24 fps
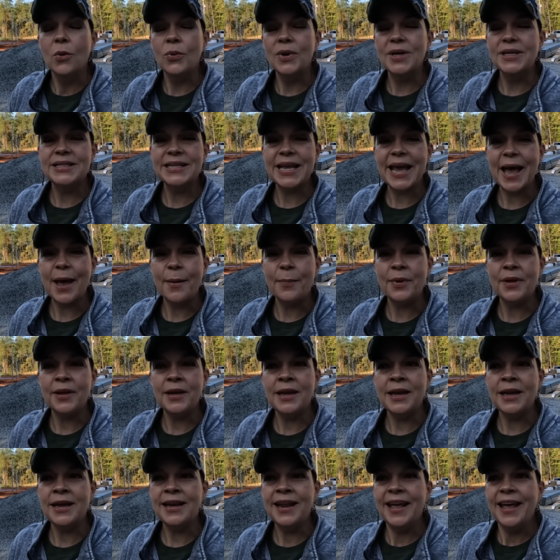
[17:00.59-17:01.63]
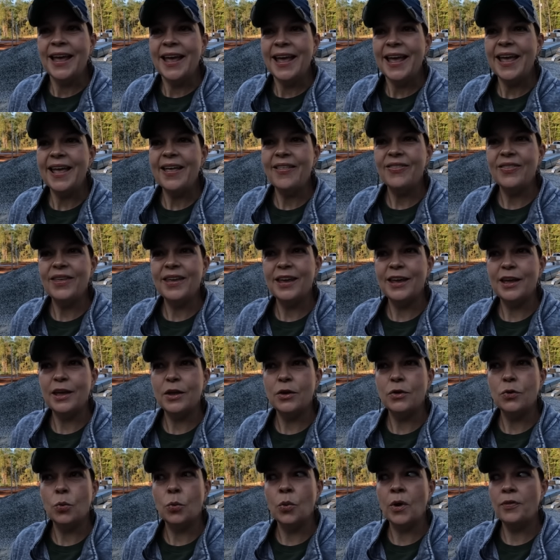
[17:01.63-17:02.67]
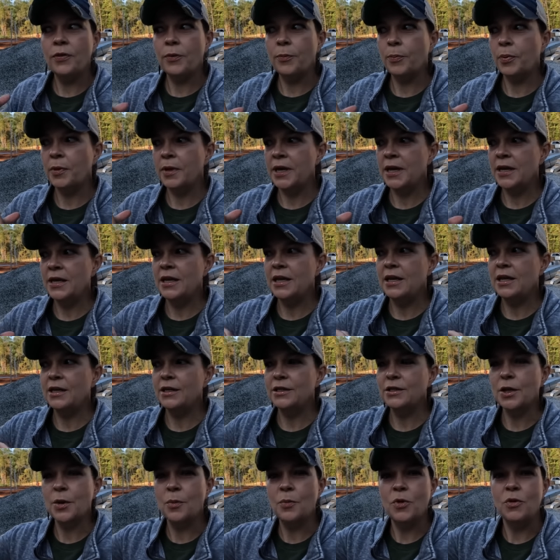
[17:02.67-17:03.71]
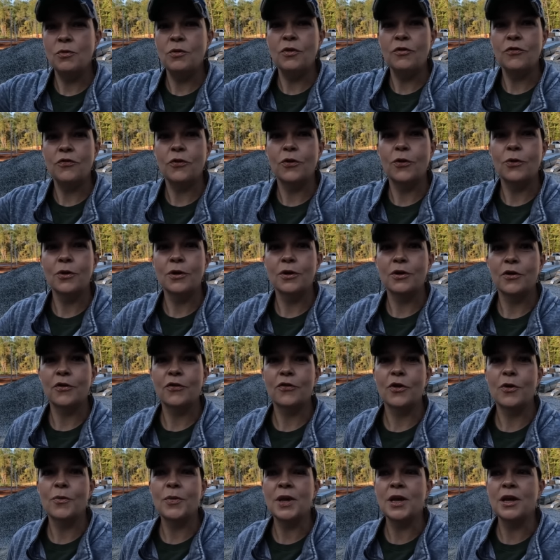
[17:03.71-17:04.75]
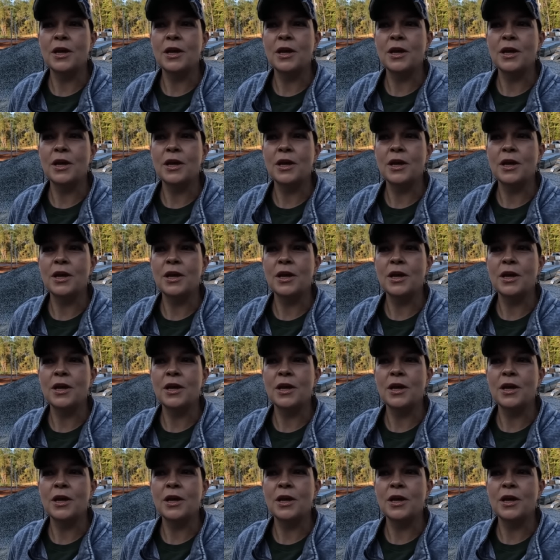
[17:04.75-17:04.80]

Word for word: what's happening, and then what the plan is moving forward from